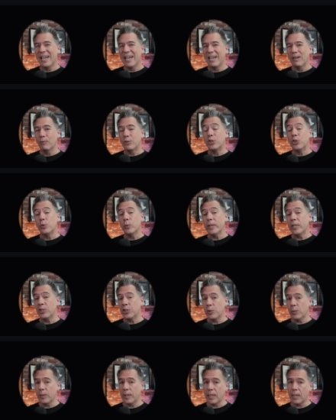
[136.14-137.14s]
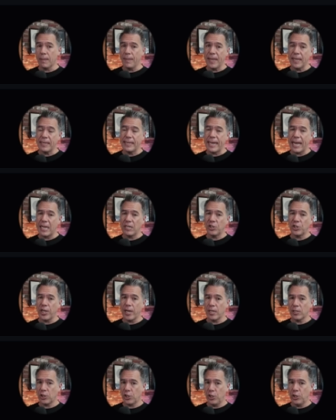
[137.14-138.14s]
uh, which you issue with the command dash
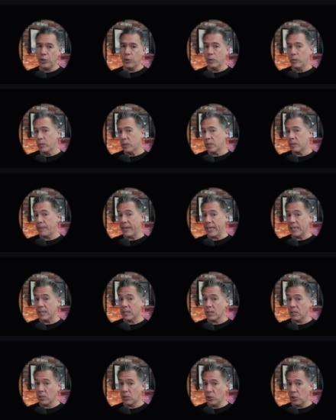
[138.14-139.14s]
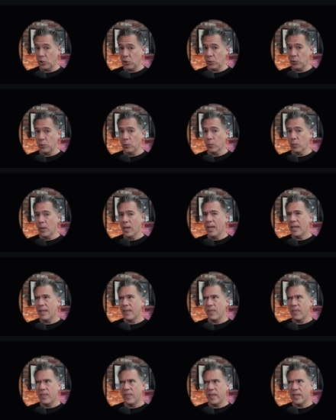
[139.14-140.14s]
dash Q space two.
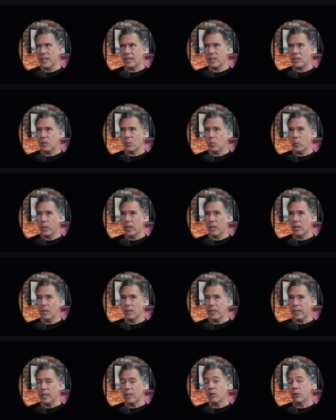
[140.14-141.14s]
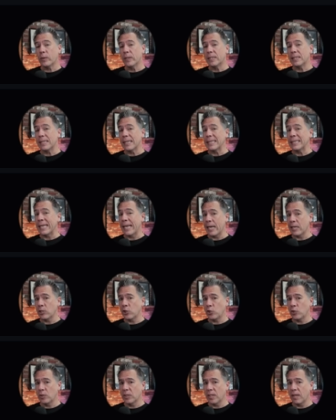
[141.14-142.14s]
This will increase the
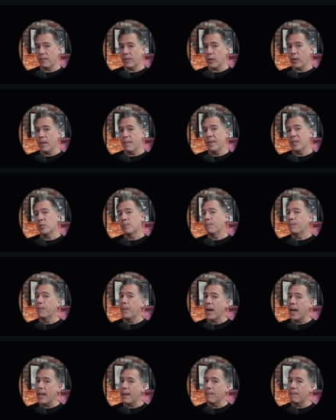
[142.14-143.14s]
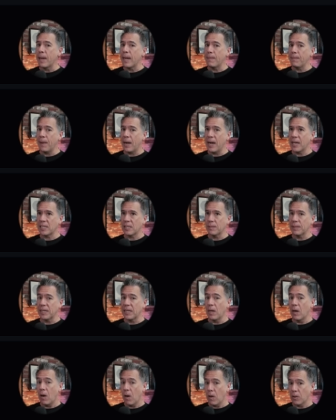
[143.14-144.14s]
textures of your image, but might
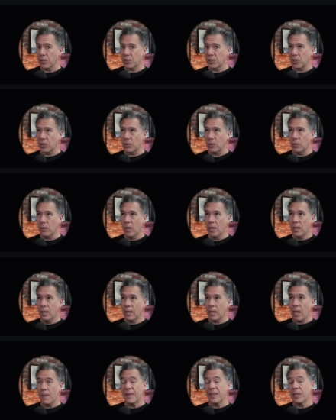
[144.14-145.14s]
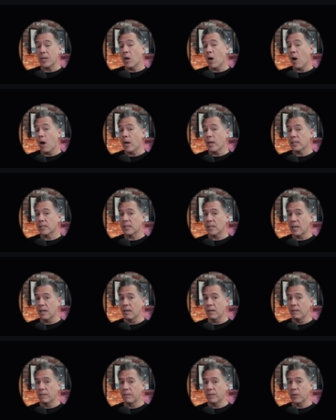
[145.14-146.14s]
possibly also come at the cost
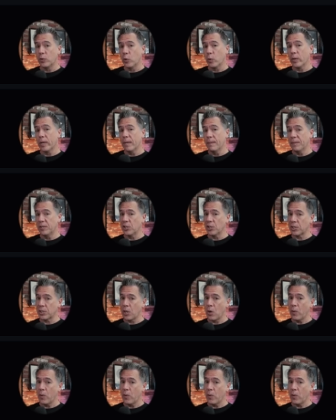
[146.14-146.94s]
of your image's